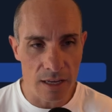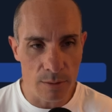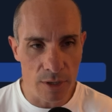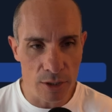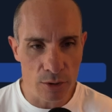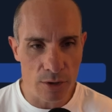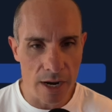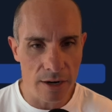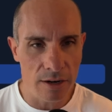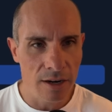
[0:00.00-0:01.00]
Image
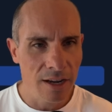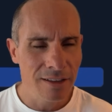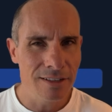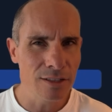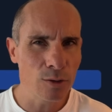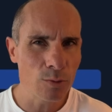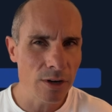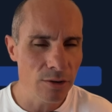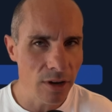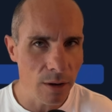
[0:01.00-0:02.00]
Creator. This is where
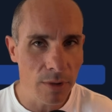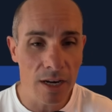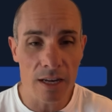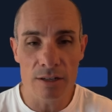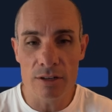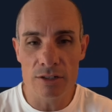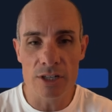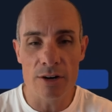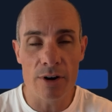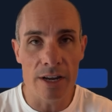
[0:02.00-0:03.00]
you come in and you can
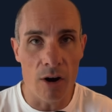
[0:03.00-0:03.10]
generate